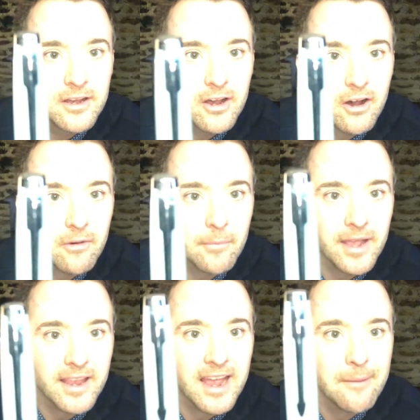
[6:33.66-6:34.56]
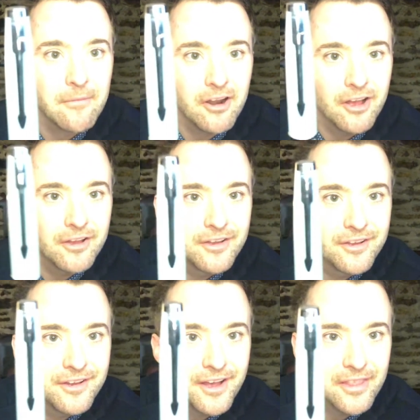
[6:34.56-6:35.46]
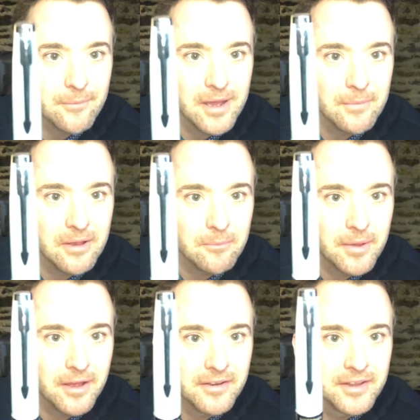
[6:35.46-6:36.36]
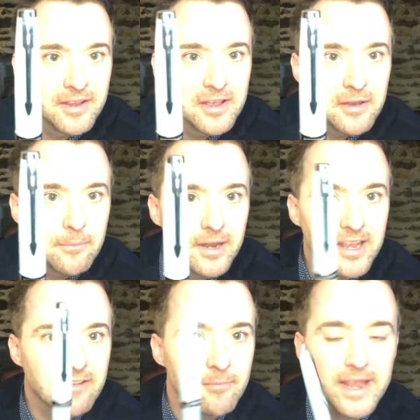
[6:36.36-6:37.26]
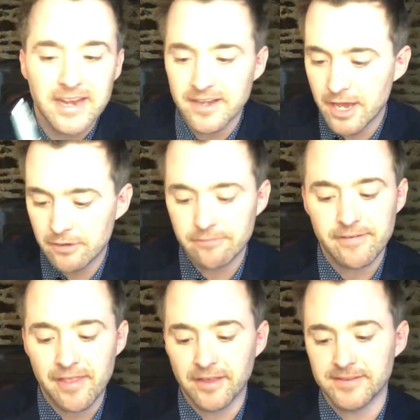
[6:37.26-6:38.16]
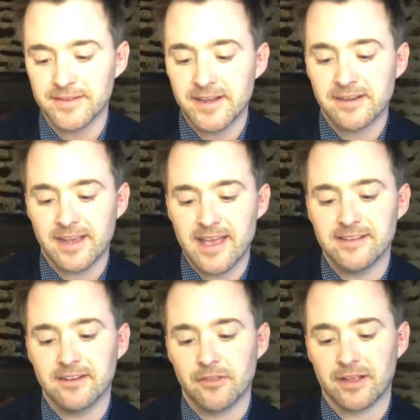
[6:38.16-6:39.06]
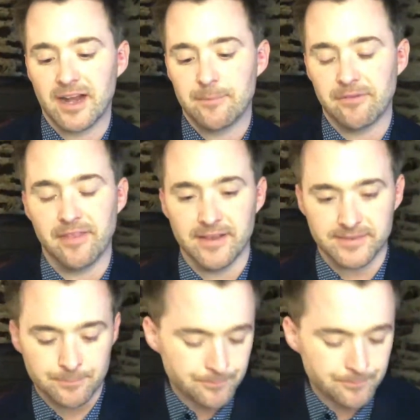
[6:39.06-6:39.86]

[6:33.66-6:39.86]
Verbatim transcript: on my camera at the moment, but believe me, no feathers indicated on the clip of this.